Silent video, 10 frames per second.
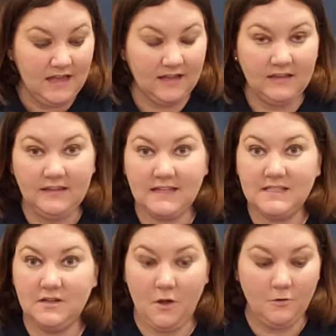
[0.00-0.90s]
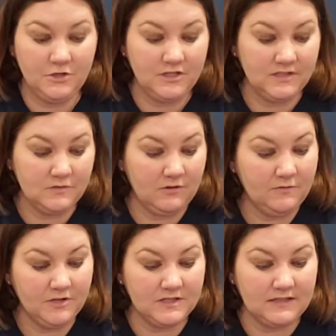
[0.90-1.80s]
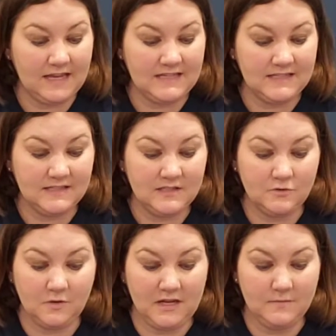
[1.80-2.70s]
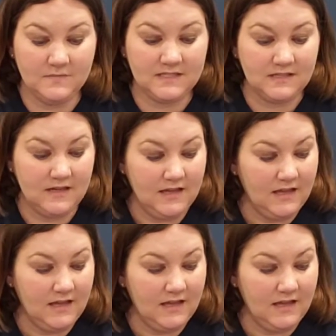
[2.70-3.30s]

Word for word: It collects in oceans, rivers, lakes, and streams.